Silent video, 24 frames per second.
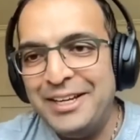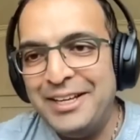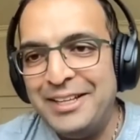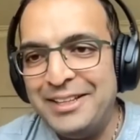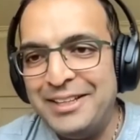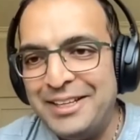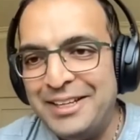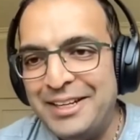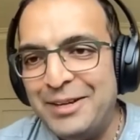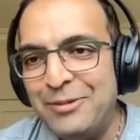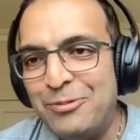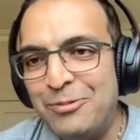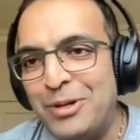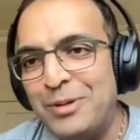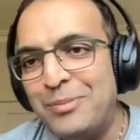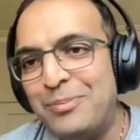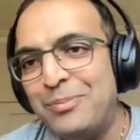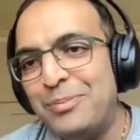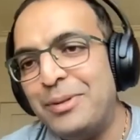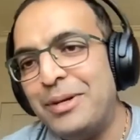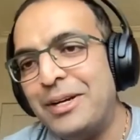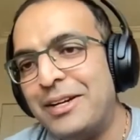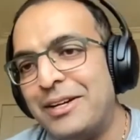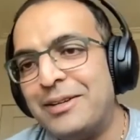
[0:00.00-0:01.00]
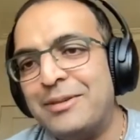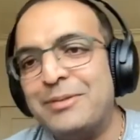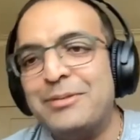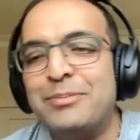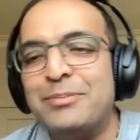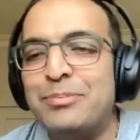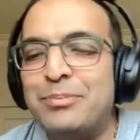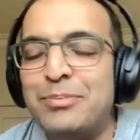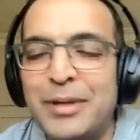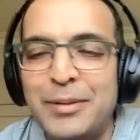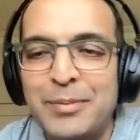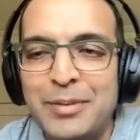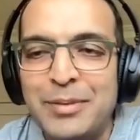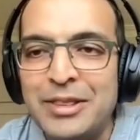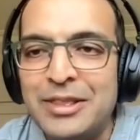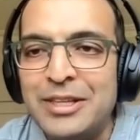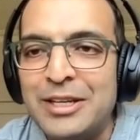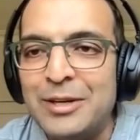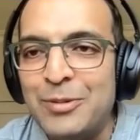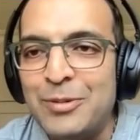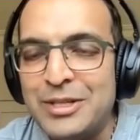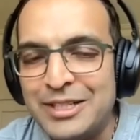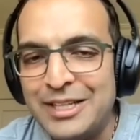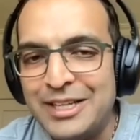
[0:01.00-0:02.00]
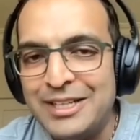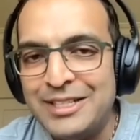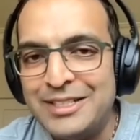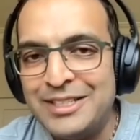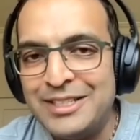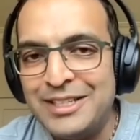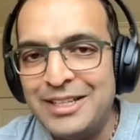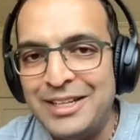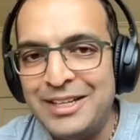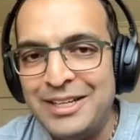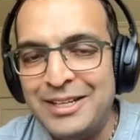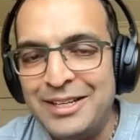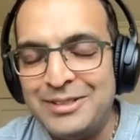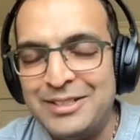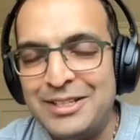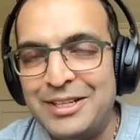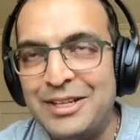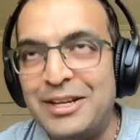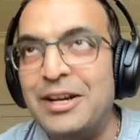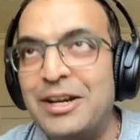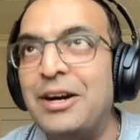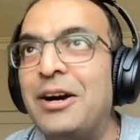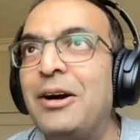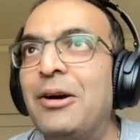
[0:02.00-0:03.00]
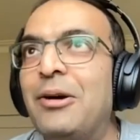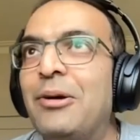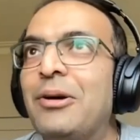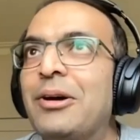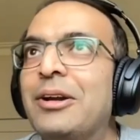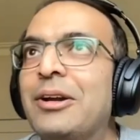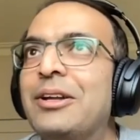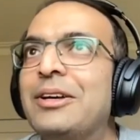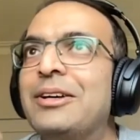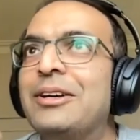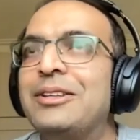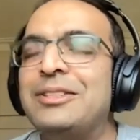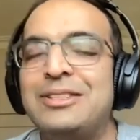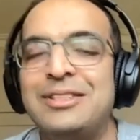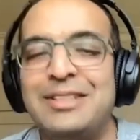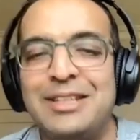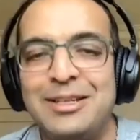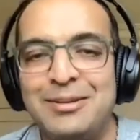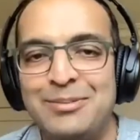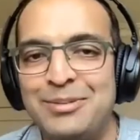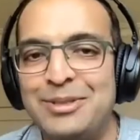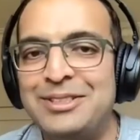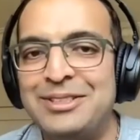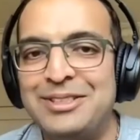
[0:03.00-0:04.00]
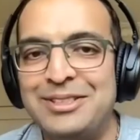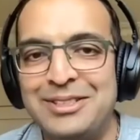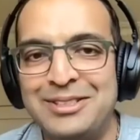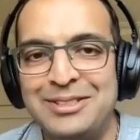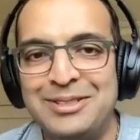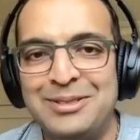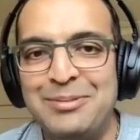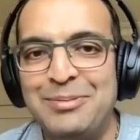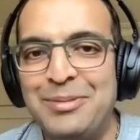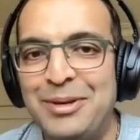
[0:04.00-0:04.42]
And then I went back maybe three weeks later and I was like, how on earth did I miss this